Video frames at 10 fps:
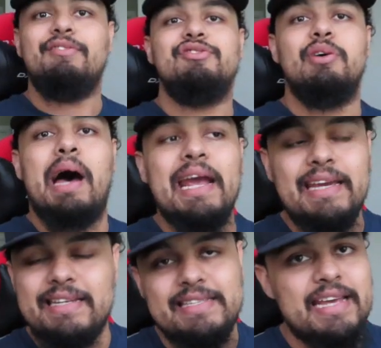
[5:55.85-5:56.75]
so I
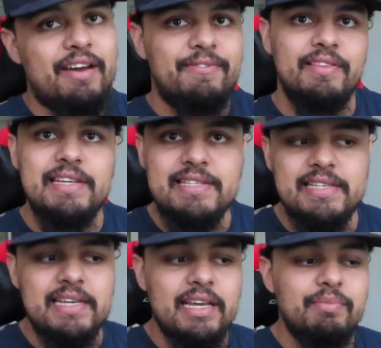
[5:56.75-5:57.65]
could definitely
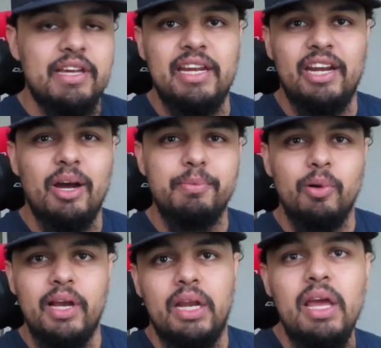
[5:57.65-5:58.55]
see him getting an
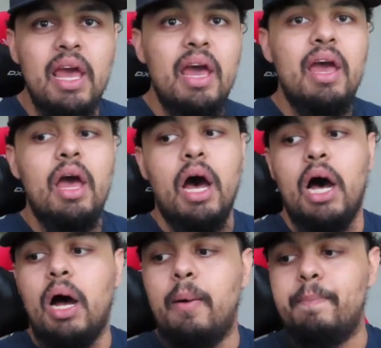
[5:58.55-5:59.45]
upgrade.
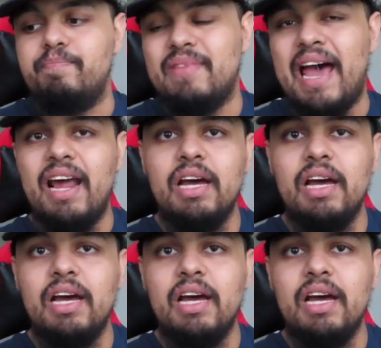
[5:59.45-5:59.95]
Had